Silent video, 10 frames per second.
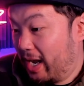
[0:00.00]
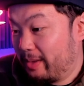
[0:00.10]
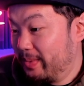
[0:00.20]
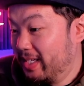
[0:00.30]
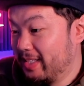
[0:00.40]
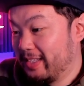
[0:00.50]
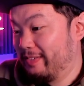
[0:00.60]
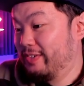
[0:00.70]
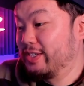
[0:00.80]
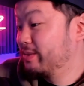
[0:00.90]
I mean,
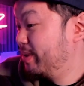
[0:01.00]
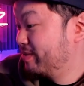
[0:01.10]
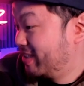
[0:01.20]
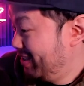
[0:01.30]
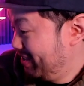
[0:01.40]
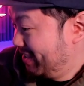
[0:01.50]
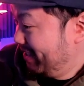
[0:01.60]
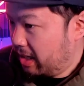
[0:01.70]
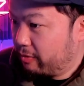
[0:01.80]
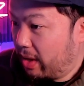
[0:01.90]
they finished above
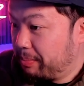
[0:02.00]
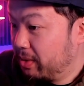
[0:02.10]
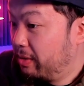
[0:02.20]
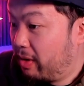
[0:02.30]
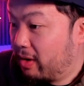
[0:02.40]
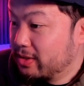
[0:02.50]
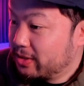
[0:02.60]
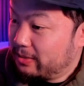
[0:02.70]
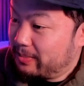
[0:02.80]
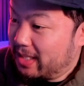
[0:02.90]
Chelsea and right below
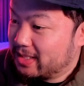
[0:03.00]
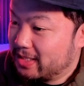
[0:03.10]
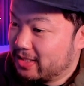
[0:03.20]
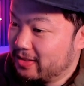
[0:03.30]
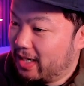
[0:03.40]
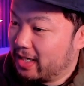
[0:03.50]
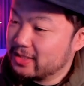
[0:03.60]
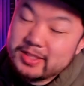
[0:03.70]
Arsenal and Manchester United.